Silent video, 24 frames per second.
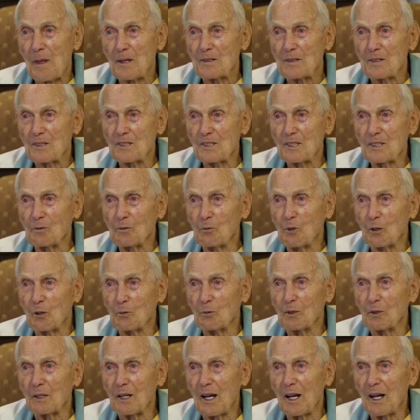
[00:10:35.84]
see what
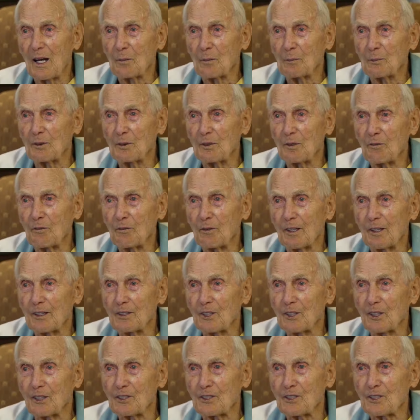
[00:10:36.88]
would happen if I
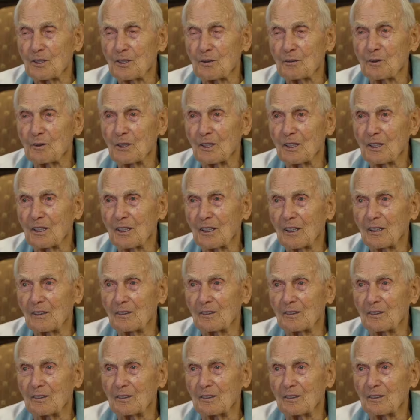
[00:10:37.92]
touched them
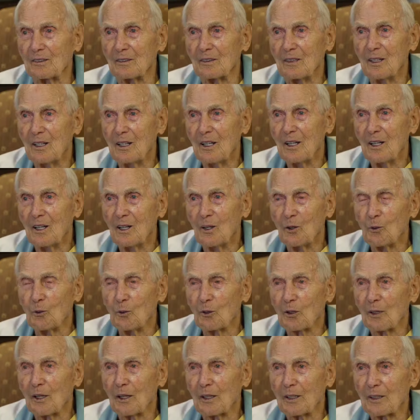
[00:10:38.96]
together and
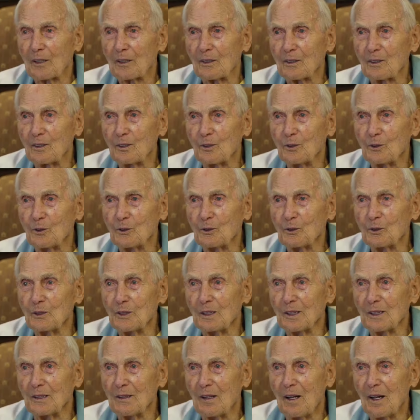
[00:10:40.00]
what I could do.
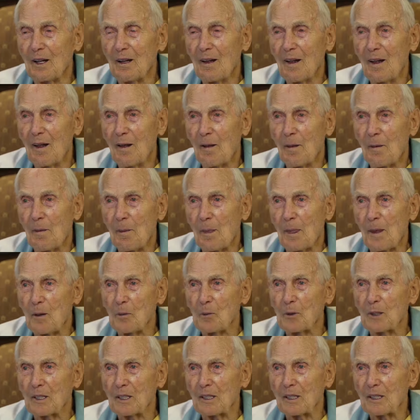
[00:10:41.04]
And you know,
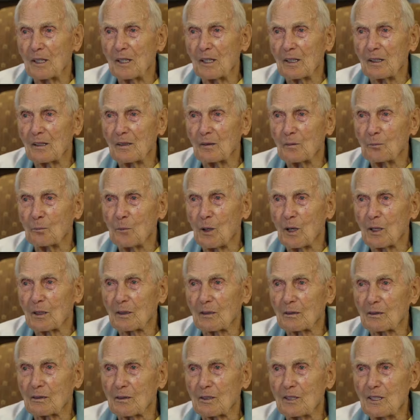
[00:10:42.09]
you get a
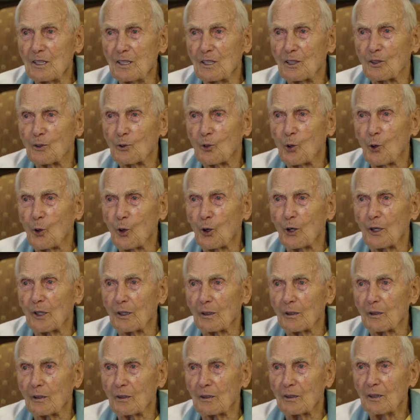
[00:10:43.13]
Model T
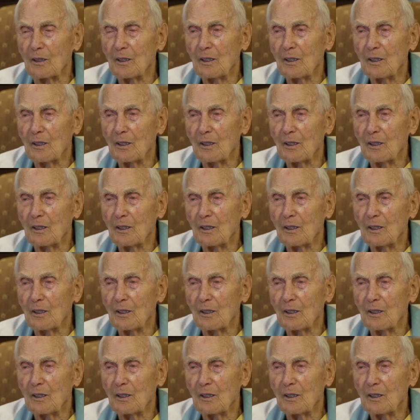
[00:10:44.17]
coil